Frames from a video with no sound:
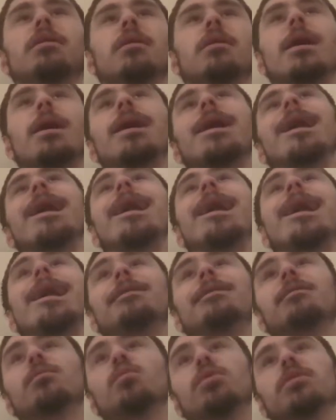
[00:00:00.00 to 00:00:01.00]
within the first 5
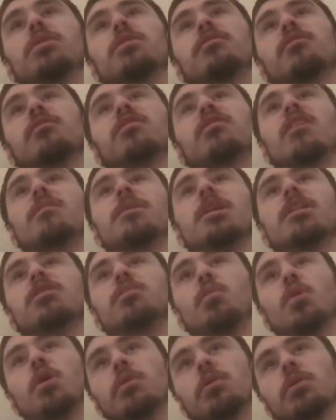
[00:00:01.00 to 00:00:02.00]
minutes, spoiler alert, mother
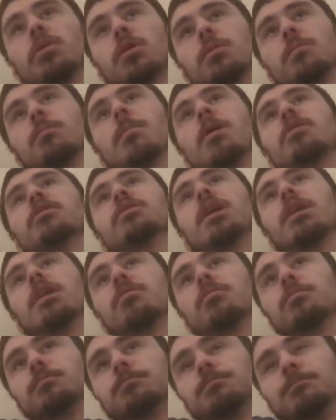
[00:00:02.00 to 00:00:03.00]
dies.
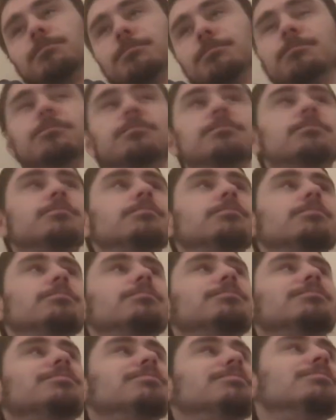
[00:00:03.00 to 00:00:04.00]
And then
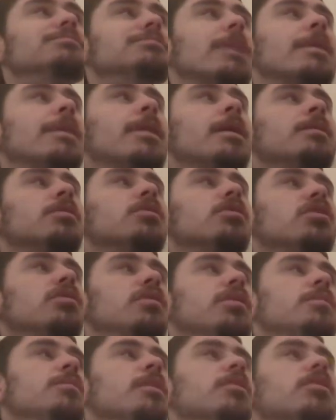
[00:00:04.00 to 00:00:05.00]
he meets this
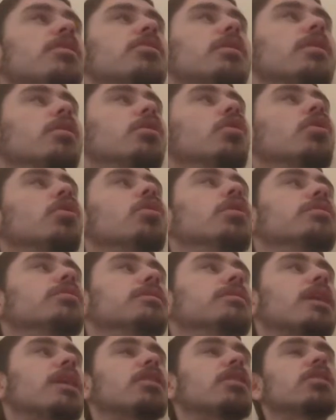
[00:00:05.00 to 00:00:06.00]
girl, Tetsuo,
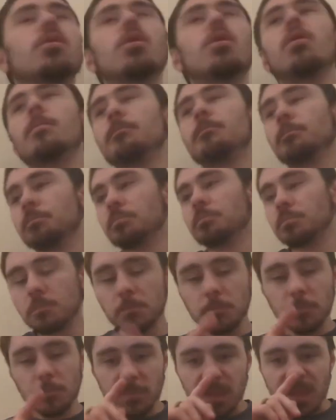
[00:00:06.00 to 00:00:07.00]
and the
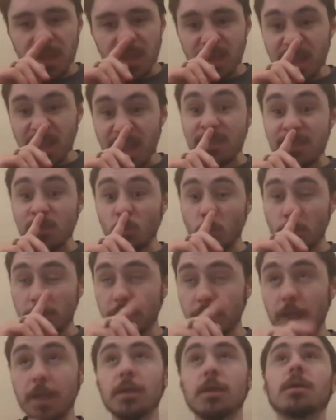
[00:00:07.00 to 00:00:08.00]
woman's like,
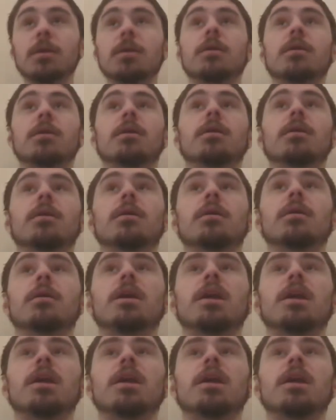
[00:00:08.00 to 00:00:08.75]
his name is Tetsuo.